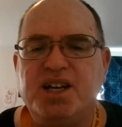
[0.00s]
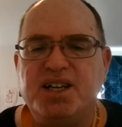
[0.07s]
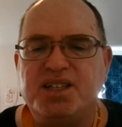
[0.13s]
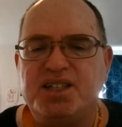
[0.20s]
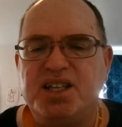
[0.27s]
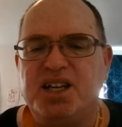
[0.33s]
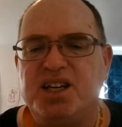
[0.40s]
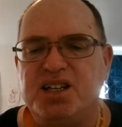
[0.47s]

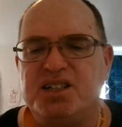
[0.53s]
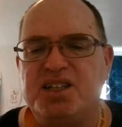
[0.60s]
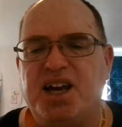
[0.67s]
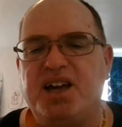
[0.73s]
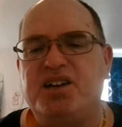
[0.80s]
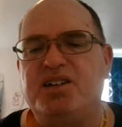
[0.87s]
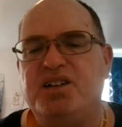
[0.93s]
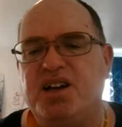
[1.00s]
city
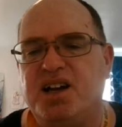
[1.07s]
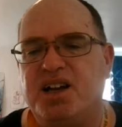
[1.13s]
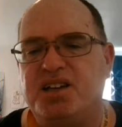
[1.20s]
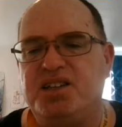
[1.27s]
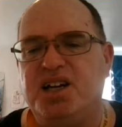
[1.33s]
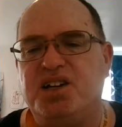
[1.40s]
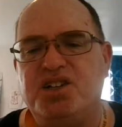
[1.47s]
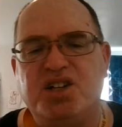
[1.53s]
designer, and
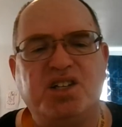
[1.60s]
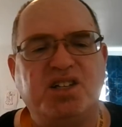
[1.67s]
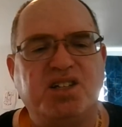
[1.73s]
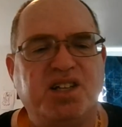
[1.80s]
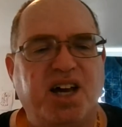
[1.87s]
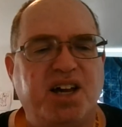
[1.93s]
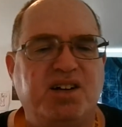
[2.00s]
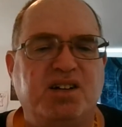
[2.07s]
dungeon
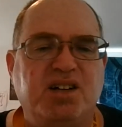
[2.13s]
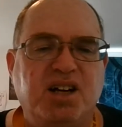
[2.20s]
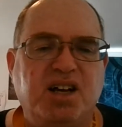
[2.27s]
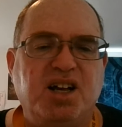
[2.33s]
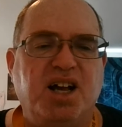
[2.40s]
designer.